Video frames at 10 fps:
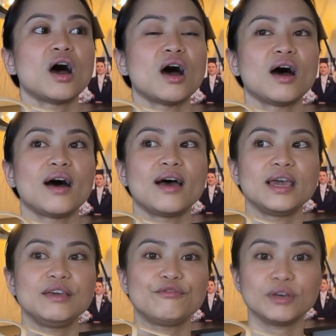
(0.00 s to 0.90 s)

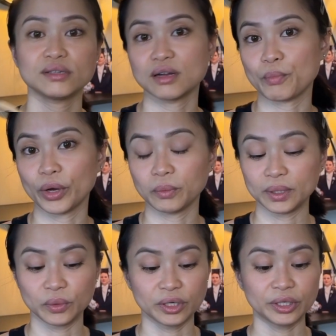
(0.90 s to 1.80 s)
I fixed an appointment
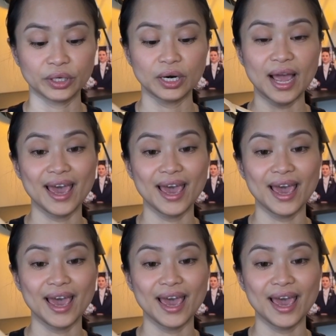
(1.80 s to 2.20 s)
with her,